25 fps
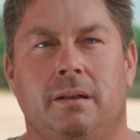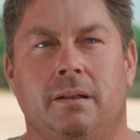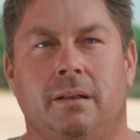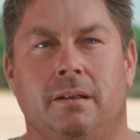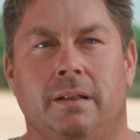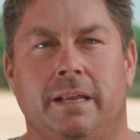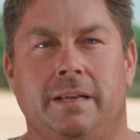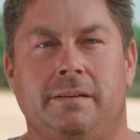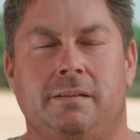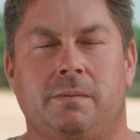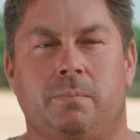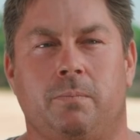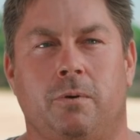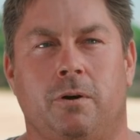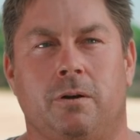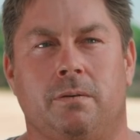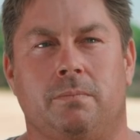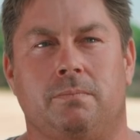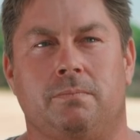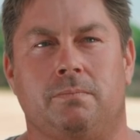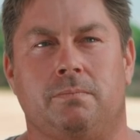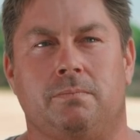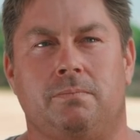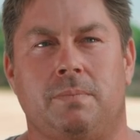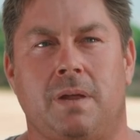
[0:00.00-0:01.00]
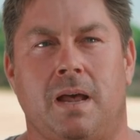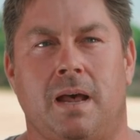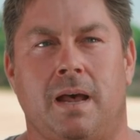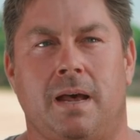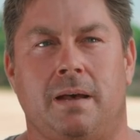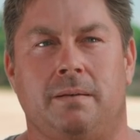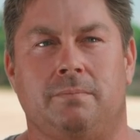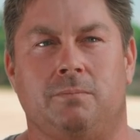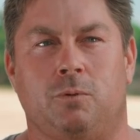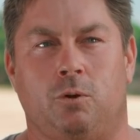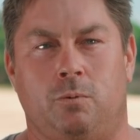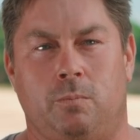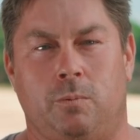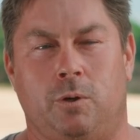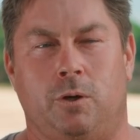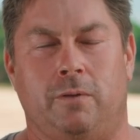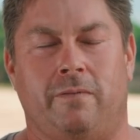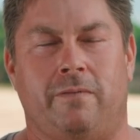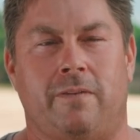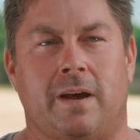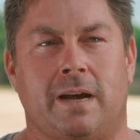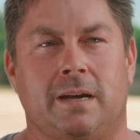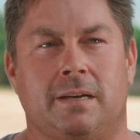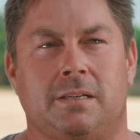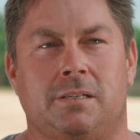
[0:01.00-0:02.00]
leaf spot um, or my
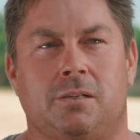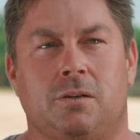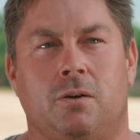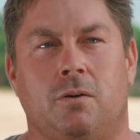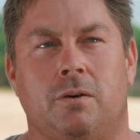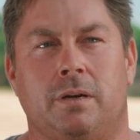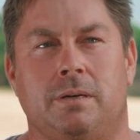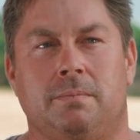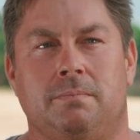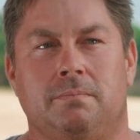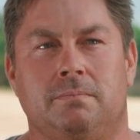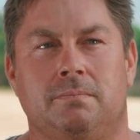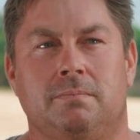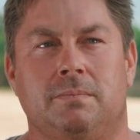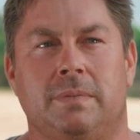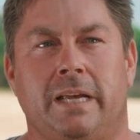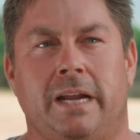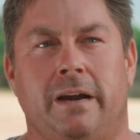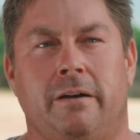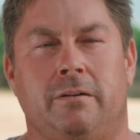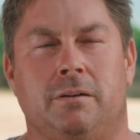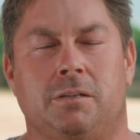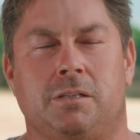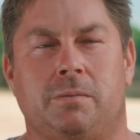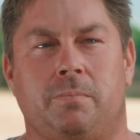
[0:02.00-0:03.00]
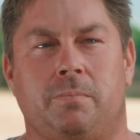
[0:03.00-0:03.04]
fungicide aerial